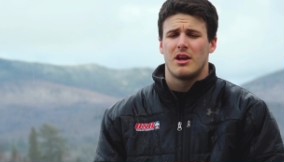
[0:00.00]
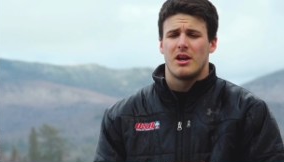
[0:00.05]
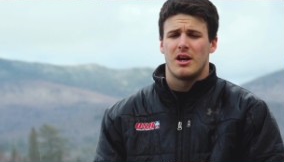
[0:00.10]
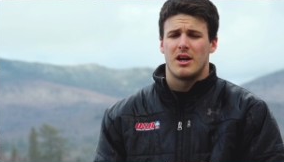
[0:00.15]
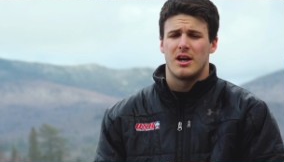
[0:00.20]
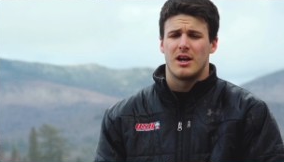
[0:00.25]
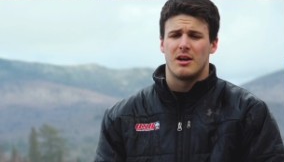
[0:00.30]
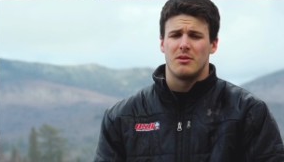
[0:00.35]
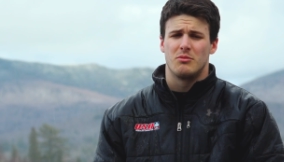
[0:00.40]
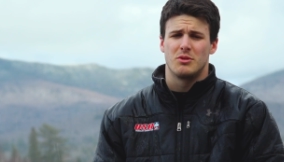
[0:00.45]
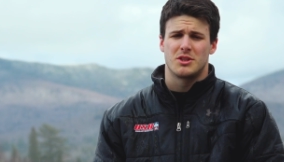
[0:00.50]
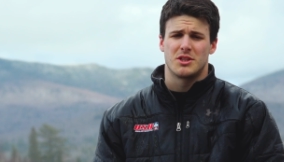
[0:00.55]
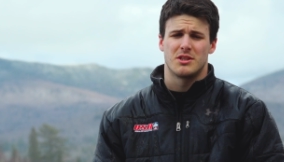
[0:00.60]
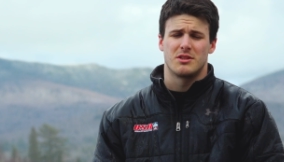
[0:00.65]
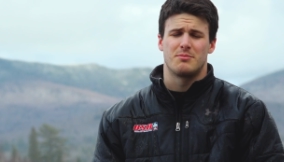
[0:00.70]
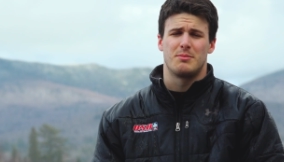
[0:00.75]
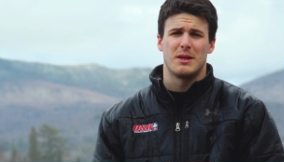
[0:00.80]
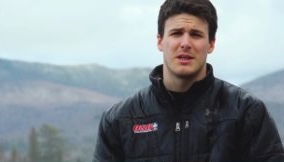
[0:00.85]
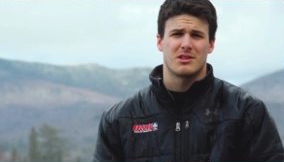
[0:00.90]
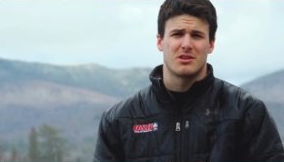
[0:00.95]
um, which
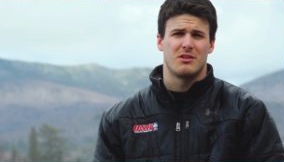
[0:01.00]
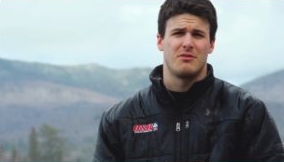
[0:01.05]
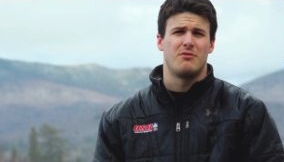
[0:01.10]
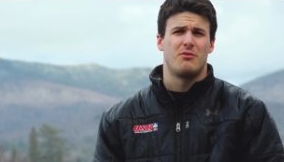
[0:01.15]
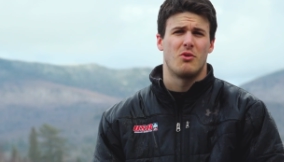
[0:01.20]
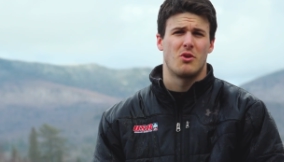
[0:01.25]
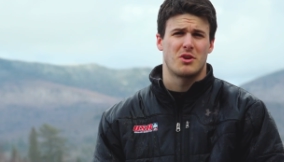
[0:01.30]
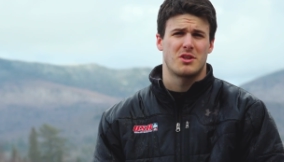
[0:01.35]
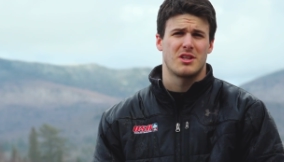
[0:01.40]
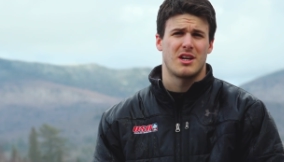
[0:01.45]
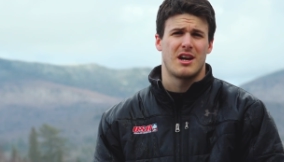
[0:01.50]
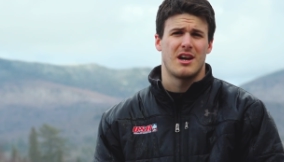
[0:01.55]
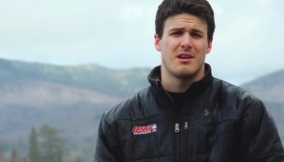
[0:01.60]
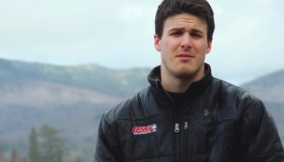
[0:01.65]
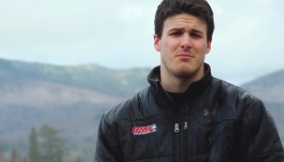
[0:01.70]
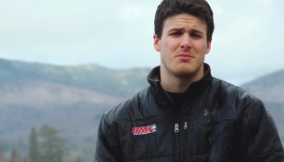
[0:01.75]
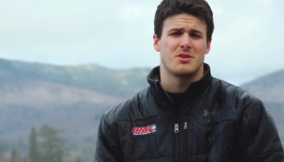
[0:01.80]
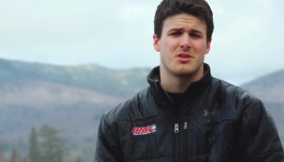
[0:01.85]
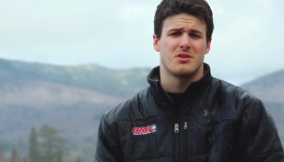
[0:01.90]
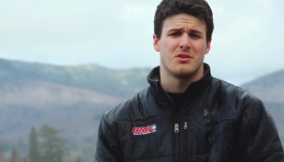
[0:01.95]
is basically four
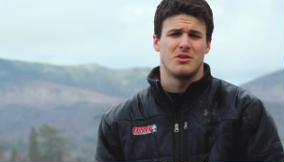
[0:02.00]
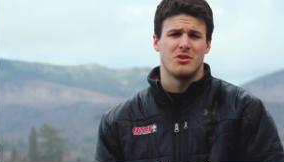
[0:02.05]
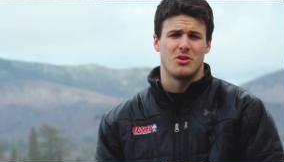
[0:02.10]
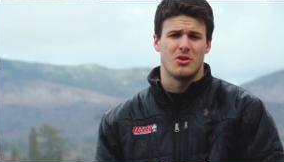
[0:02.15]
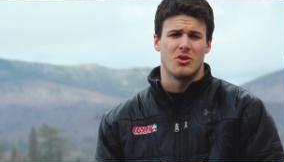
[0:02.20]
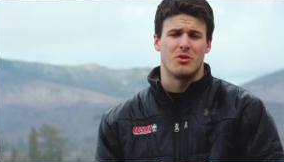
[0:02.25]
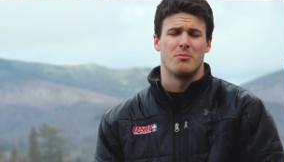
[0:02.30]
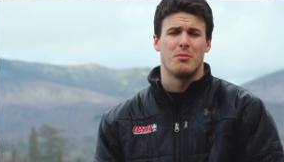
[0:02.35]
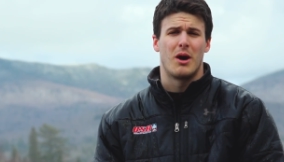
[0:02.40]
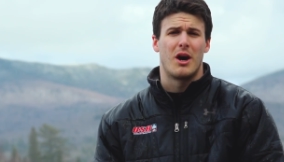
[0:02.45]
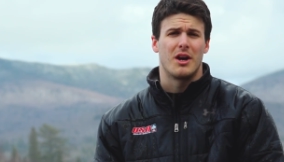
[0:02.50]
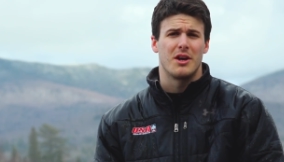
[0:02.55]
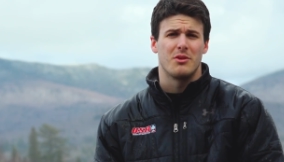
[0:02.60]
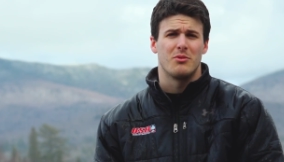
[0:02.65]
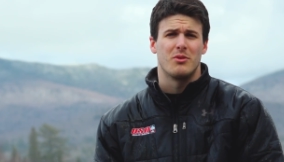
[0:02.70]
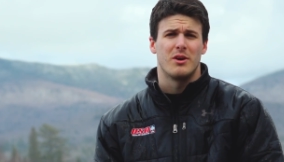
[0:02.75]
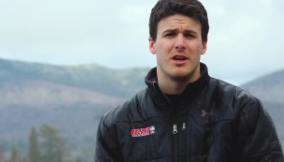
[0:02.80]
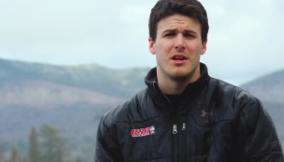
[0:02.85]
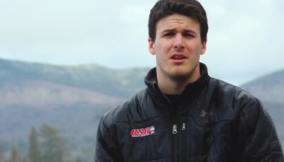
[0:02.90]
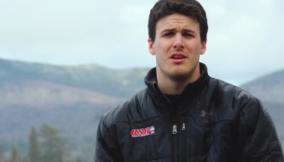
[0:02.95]
times your body
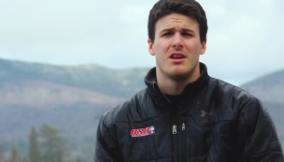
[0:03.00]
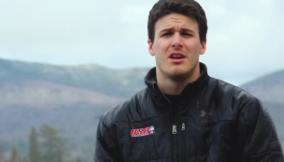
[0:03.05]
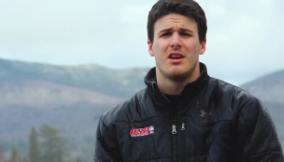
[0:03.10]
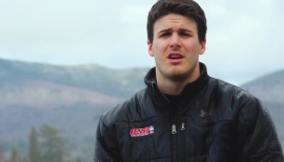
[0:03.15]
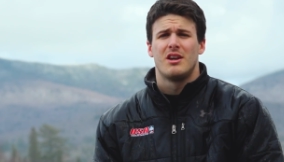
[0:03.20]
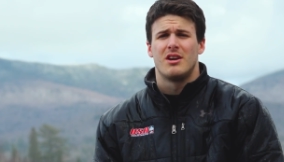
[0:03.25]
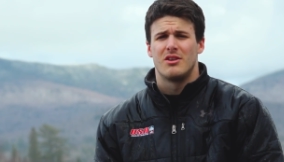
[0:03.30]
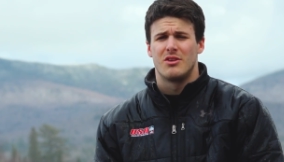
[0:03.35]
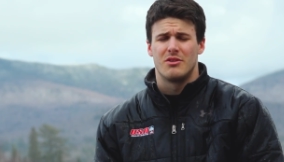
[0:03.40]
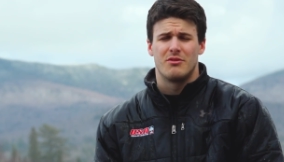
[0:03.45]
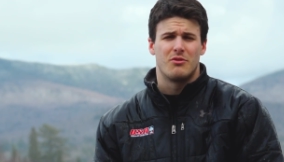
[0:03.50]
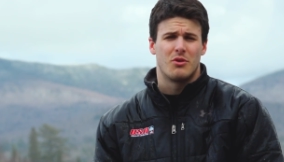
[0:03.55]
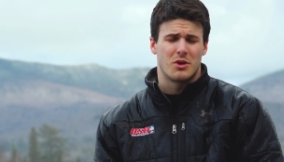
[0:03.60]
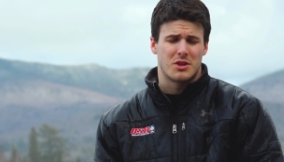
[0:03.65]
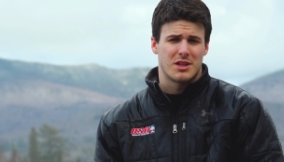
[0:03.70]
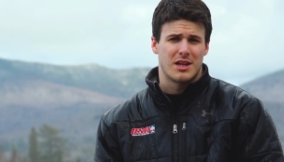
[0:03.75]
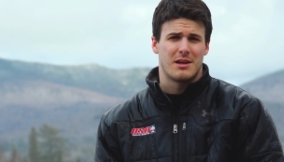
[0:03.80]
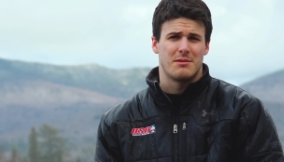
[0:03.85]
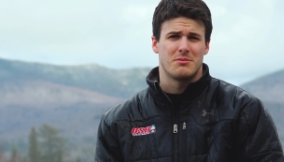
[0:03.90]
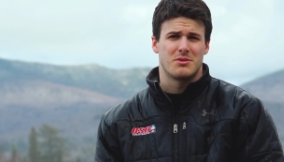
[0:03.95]
weight or four
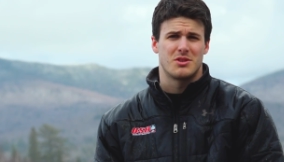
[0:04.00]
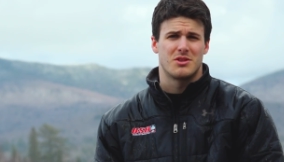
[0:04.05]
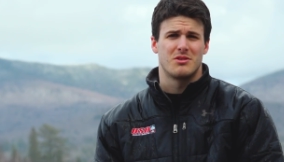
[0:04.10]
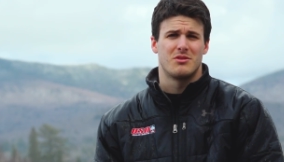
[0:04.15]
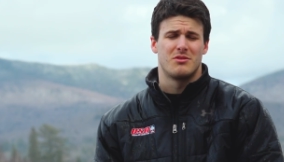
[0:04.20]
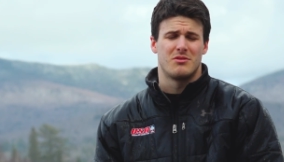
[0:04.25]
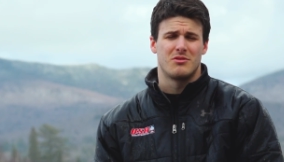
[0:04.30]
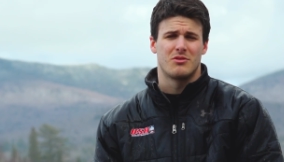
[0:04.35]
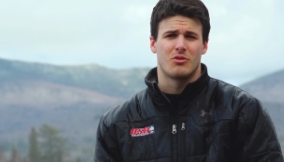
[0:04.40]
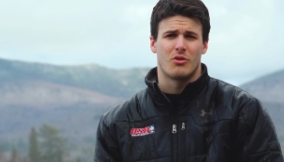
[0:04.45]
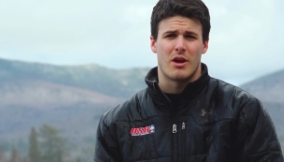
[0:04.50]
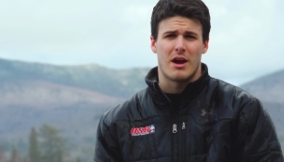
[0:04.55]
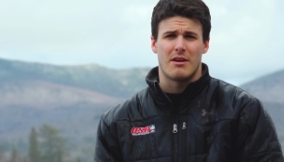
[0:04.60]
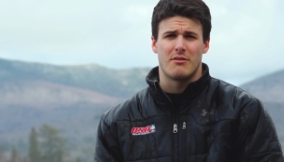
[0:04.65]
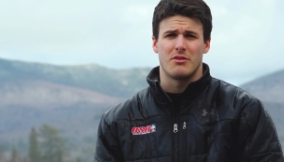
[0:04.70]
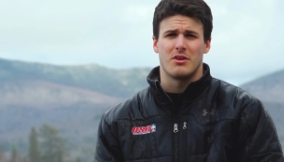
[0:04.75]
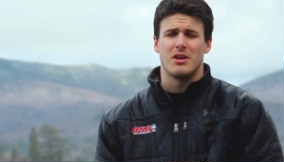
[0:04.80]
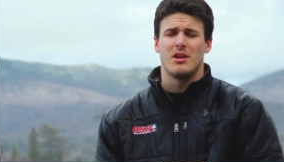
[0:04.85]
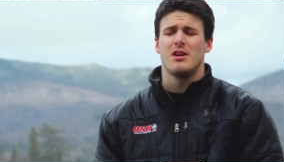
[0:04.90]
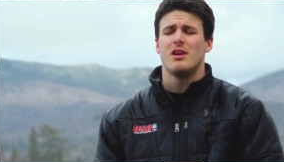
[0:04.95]
times
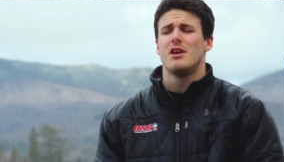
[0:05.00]
gravity